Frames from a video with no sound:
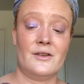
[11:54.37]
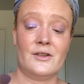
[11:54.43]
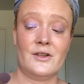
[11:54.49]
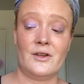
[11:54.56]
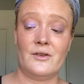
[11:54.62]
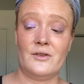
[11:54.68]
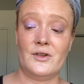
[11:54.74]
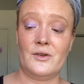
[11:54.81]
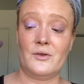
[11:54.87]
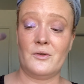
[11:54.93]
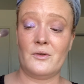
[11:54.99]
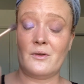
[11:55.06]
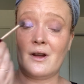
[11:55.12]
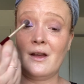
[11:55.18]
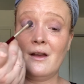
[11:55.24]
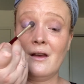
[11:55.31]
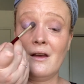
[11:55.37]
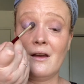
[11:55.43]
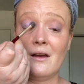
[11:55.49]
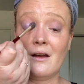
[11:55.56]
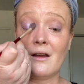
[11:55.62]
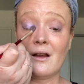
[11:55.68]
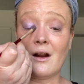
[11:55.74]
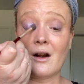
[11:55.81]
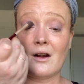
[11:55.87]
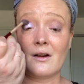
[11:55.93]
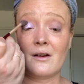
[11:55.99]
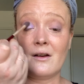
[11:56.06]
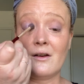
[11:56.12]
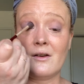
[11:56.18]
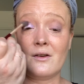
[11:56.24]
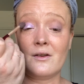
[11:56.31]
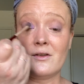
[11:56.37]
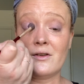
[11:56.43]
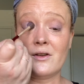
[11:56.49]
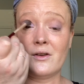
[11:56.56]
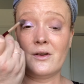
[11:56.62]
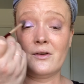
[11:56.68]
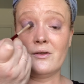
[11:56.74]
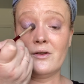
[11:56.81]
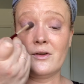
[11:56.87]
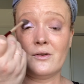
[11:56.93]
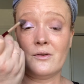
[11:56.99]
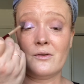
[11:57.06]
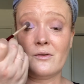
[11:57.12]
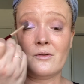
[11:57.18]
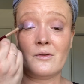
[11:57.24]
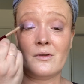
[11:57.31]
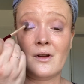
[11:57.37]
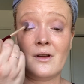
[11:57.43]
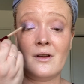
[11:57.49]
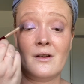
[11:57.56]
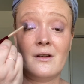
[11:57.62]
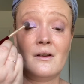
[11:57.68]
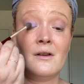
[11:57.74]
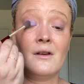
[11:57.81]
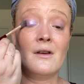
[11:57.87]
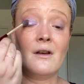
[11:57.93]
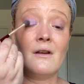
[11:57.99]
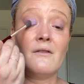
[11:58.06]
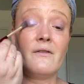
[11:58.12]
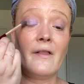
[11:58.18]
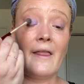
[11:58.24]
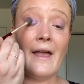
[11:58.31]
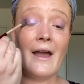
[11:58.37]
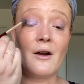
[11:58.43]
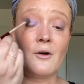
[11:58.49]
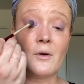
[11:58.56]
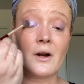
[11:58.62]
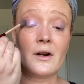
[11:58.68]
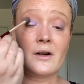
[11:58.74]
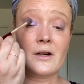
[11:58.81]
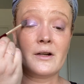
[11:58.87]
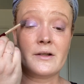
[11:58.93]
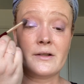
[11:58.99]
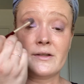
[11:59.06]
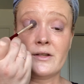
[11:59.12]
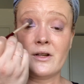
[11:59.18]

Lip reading: Do you do a garden? Do you do flowers?